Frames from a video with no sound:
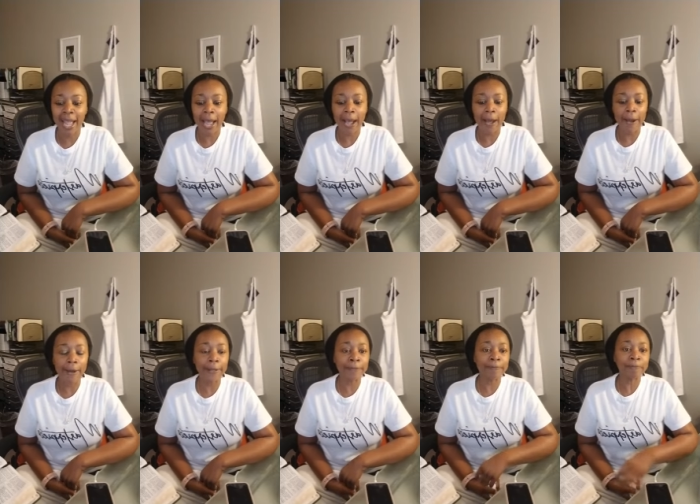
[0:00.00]

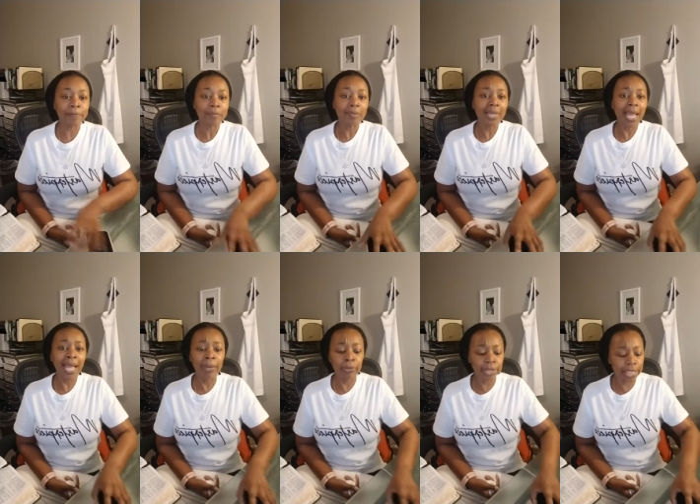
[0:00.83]
I'm
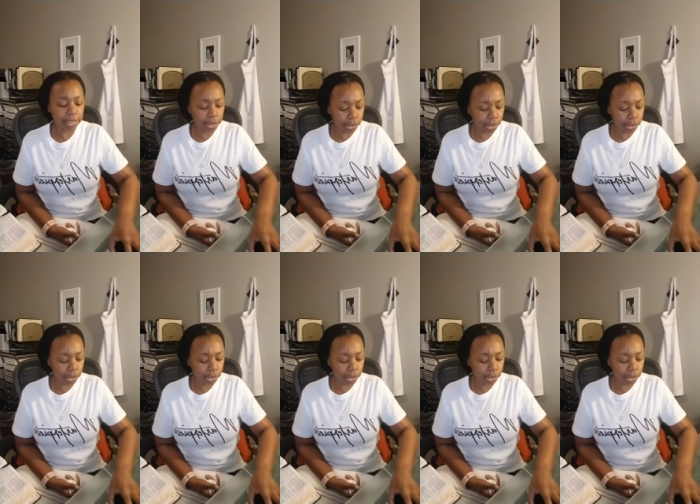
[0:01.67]
reading